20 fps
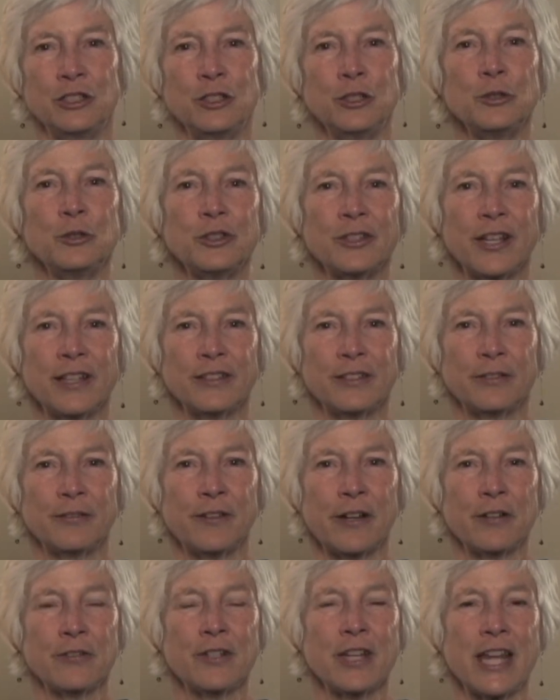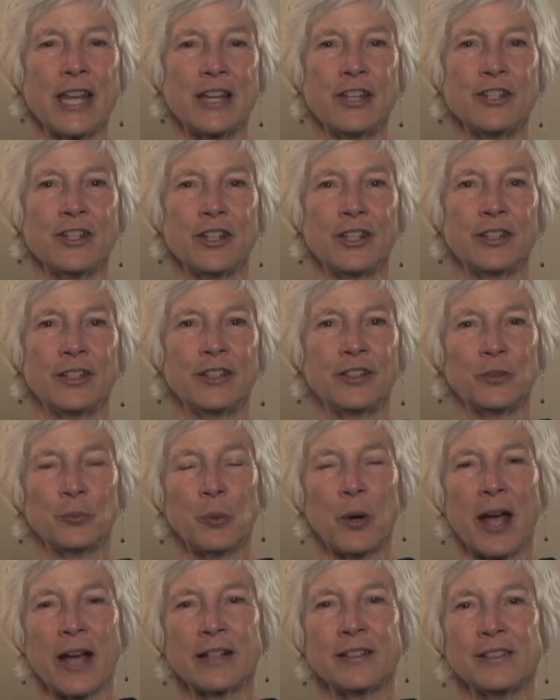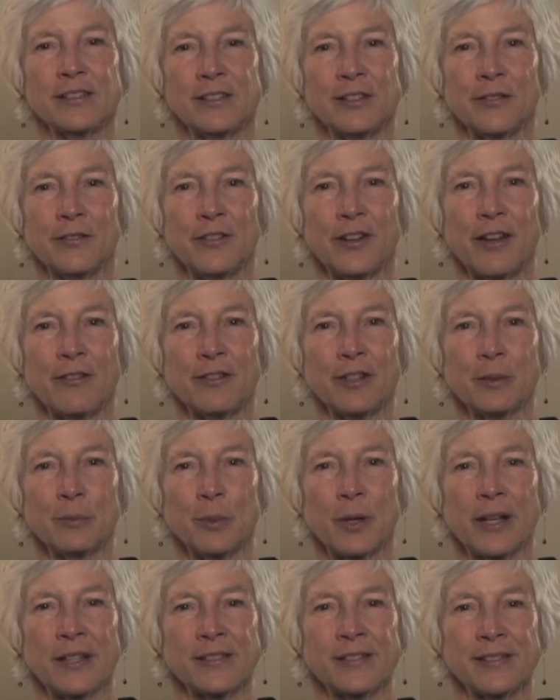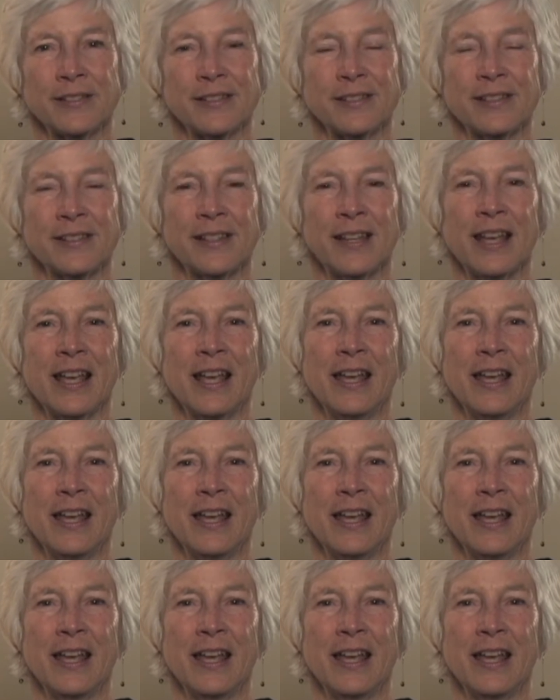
use as a foundation this practice of loving presence,